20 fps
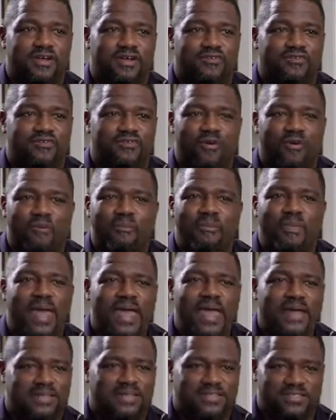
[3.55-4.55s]

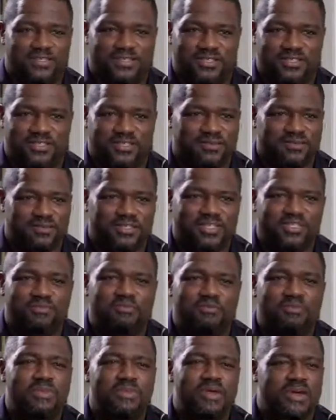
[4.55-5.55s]
romanticism, this
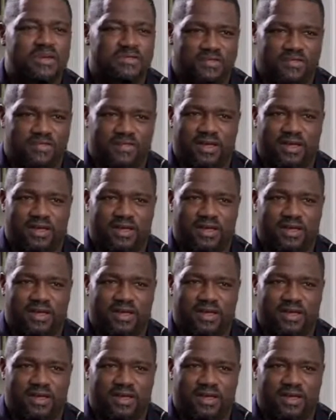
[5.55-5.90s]
myth